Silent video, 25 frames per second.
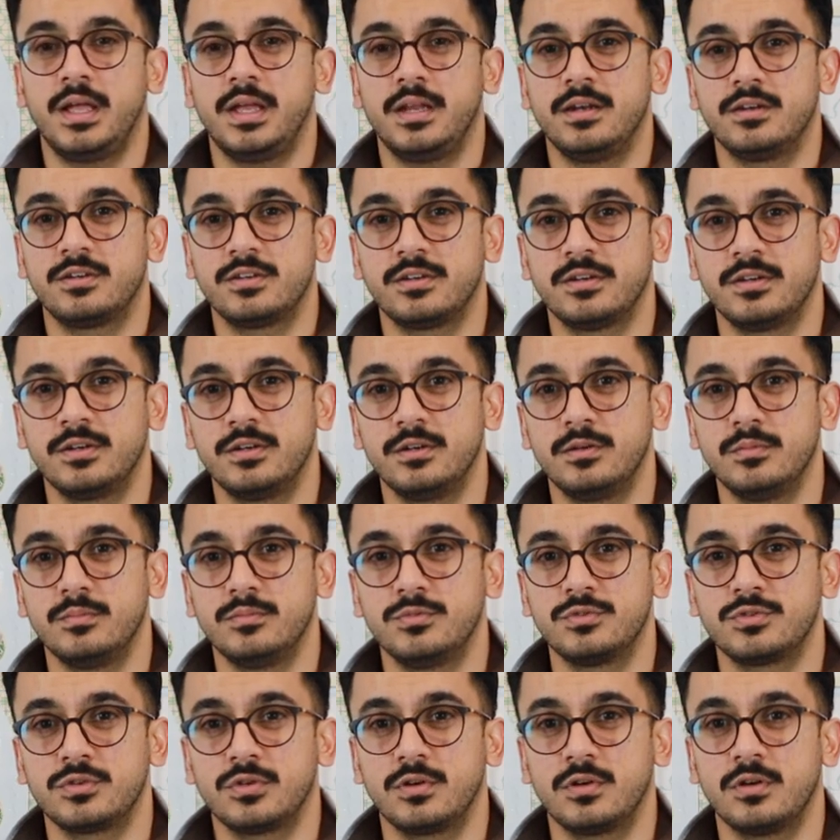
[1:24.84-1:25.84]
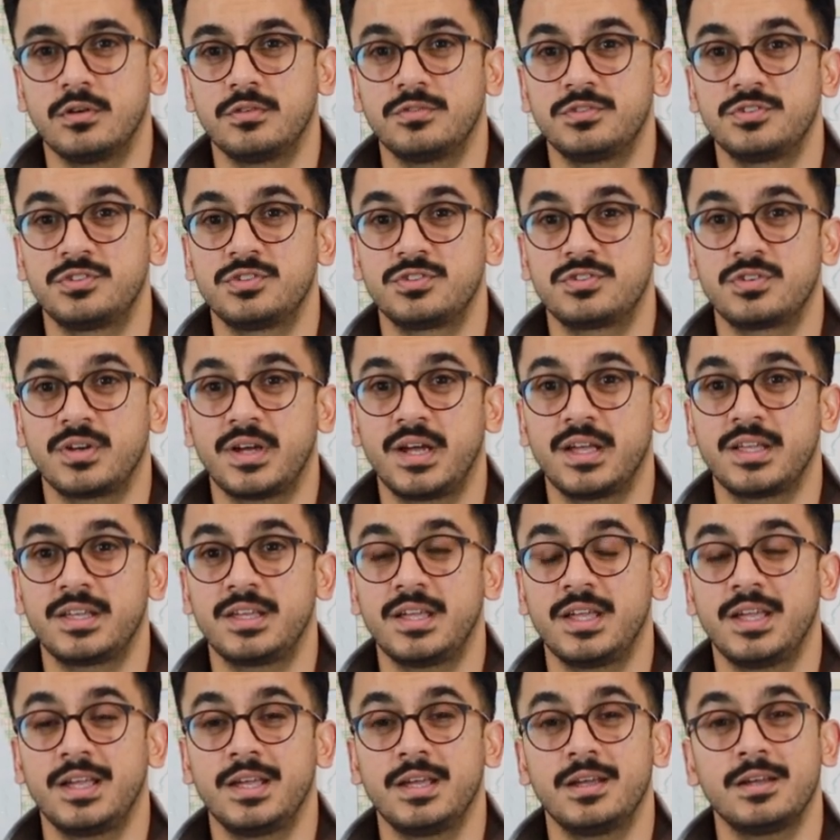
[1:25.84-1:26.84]
in terms of
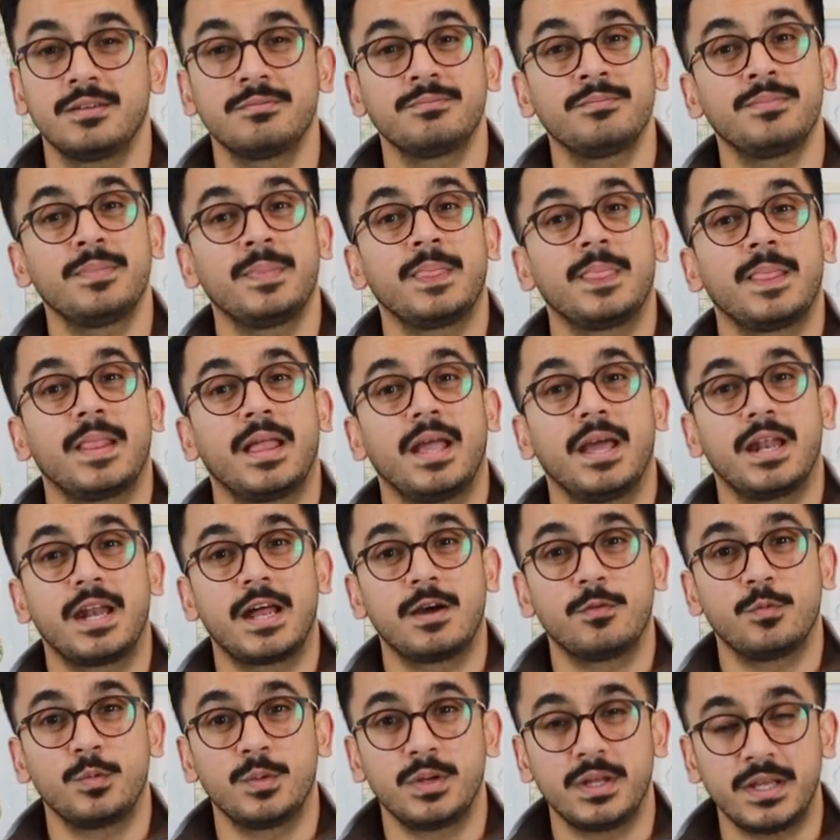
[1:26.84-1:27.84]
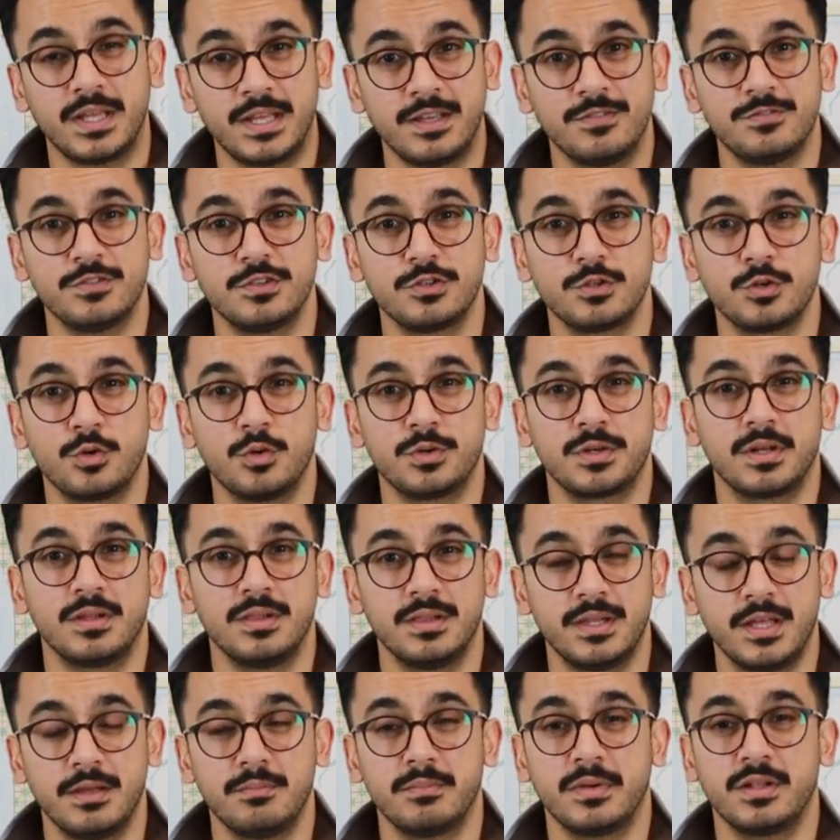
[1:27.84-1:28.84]
striking, and I would even go on a
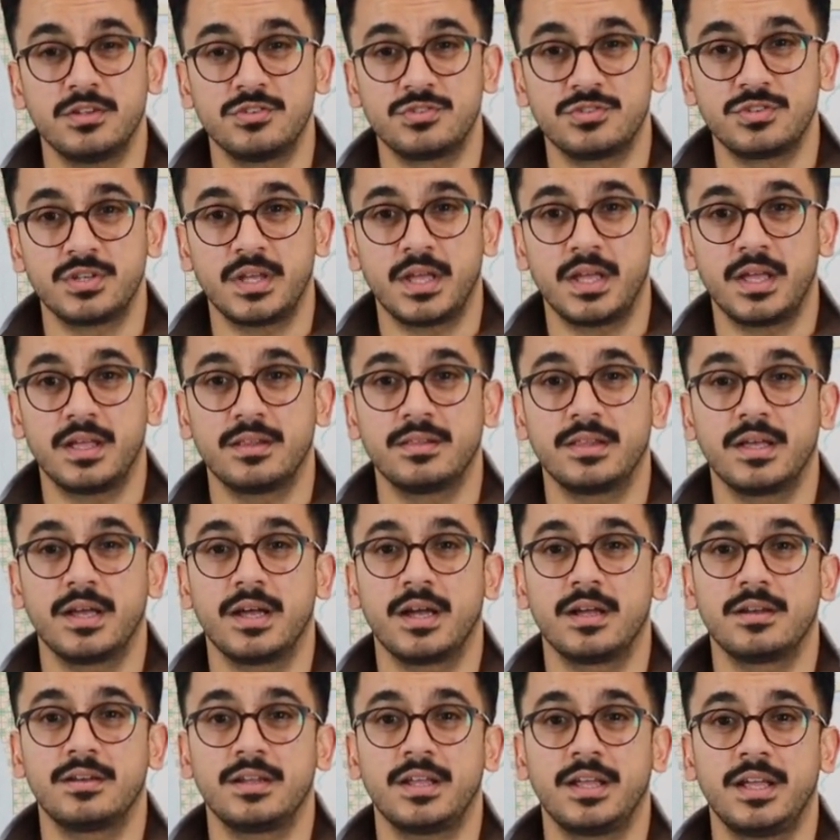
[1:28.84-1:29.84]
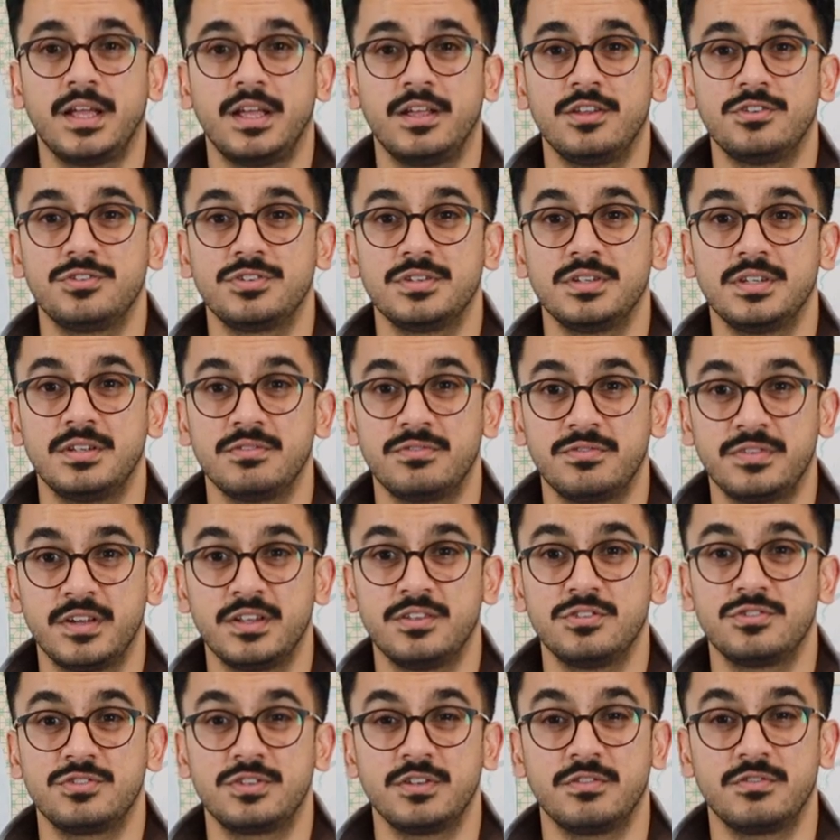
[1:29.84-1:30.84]
limb and say that his
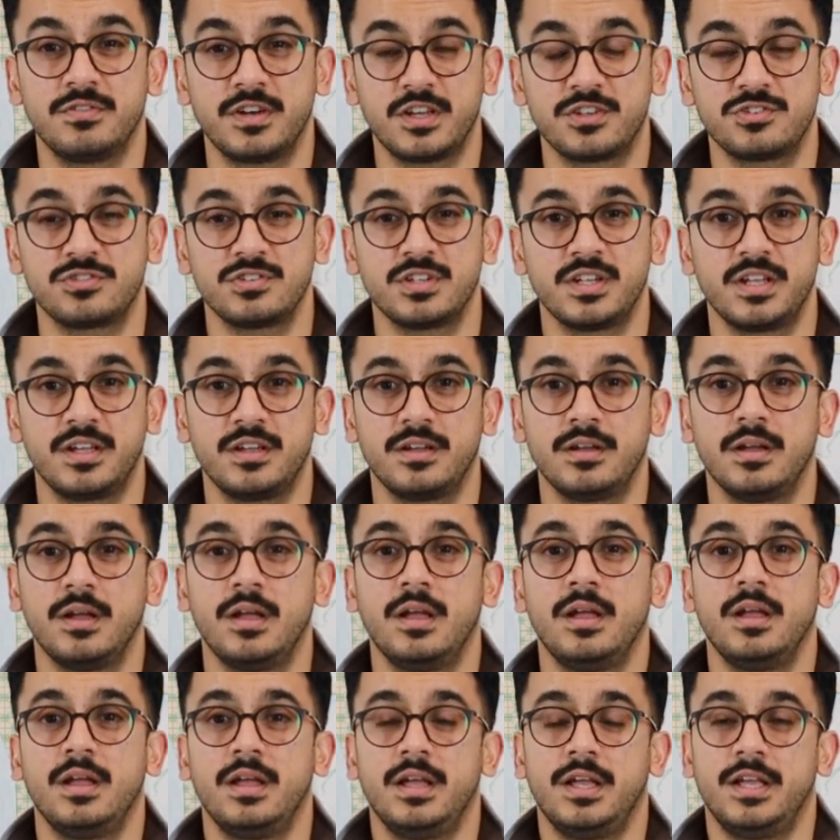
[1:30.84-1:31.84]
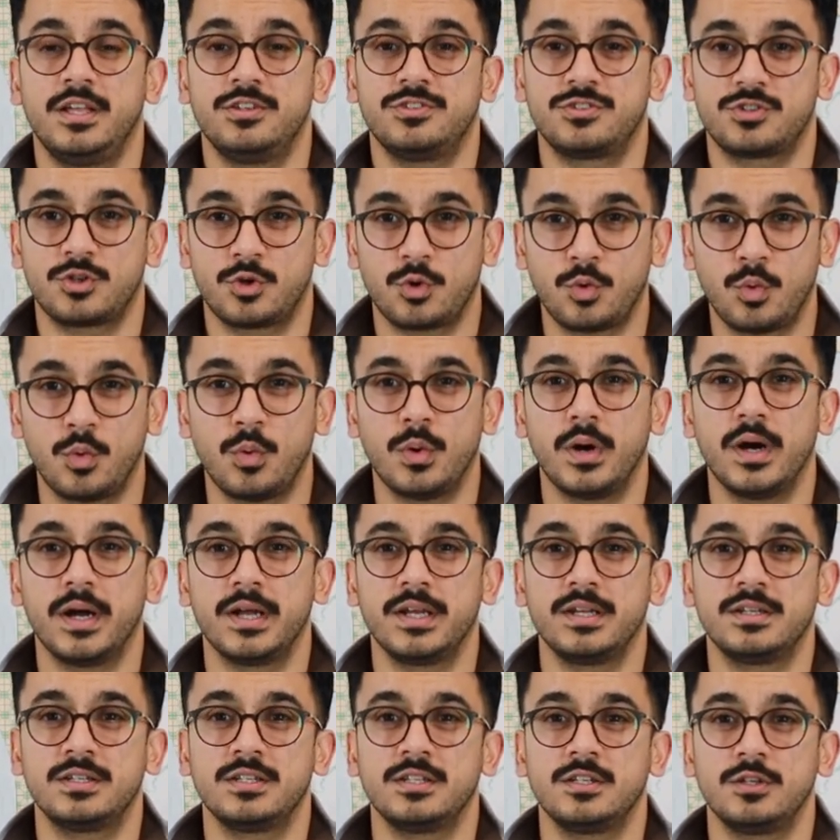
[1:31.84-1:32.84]
defensive wrestling is
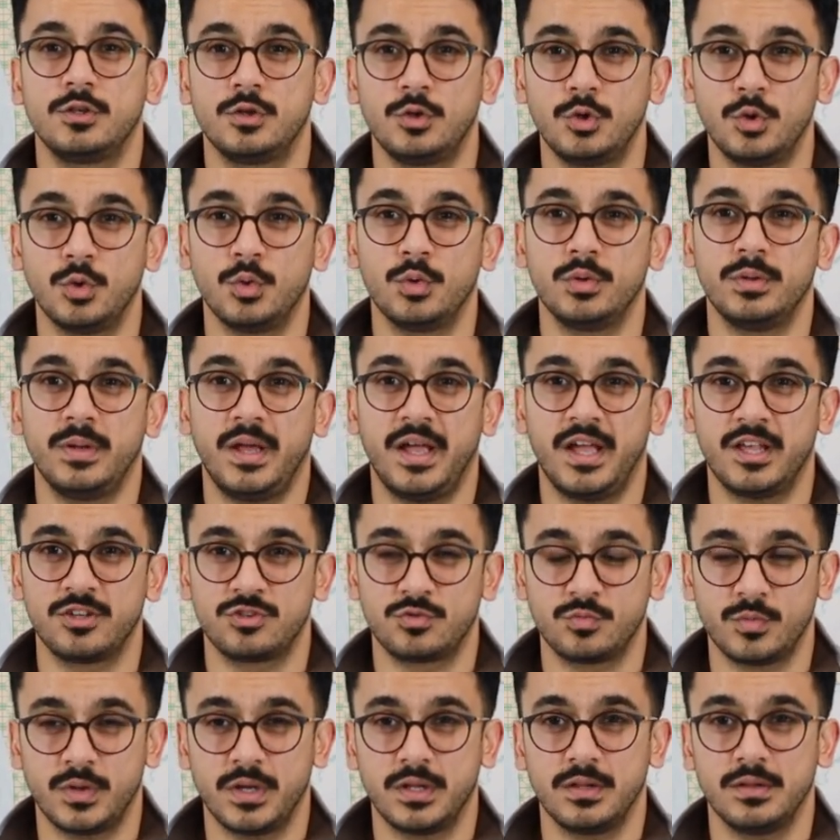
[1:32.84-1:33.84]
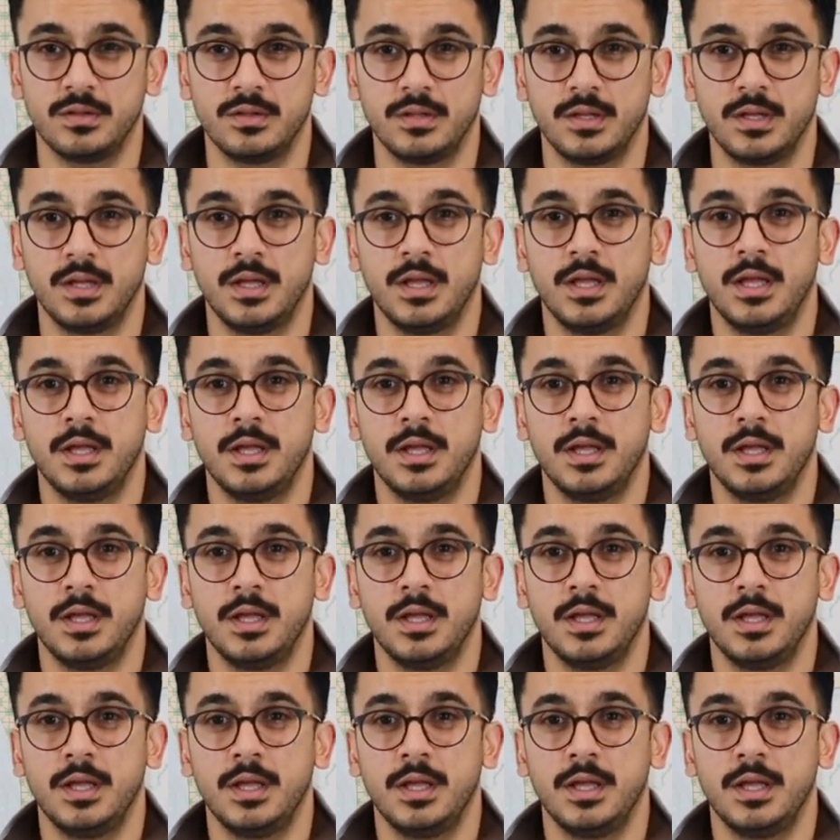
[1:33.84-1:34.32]
quite good as well.